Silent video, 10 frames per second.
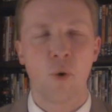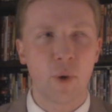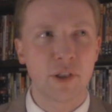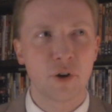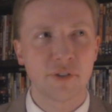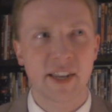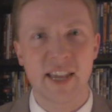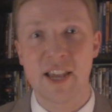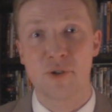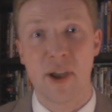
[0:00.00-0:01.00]
We learn that he
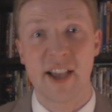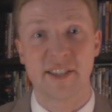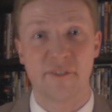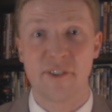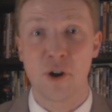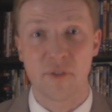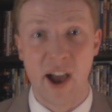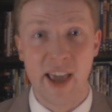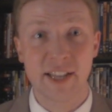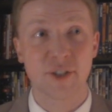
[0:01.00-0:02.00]
either has a fear of
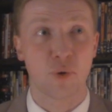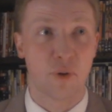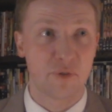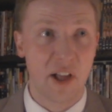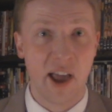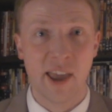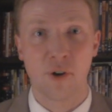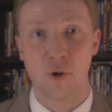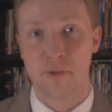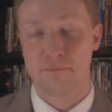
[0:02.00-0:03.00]
heights or flying
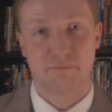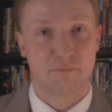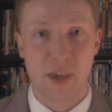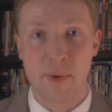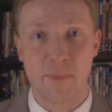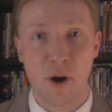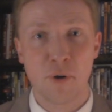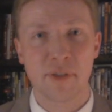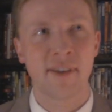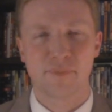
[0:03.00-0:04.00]
or maybe
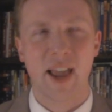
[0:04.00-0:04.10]
both.